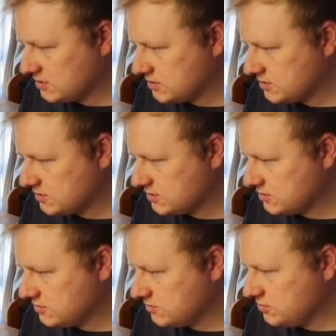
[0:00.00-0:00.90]

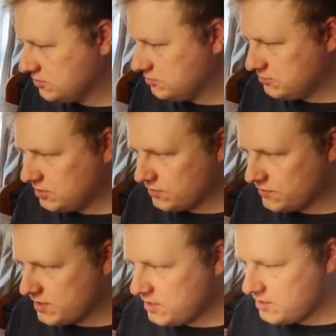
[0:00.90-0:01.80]
just go
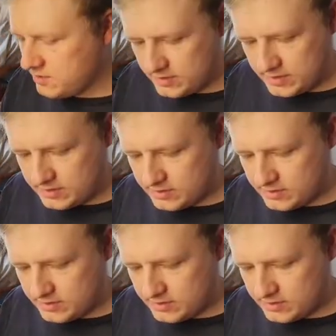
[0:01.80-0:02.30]
there,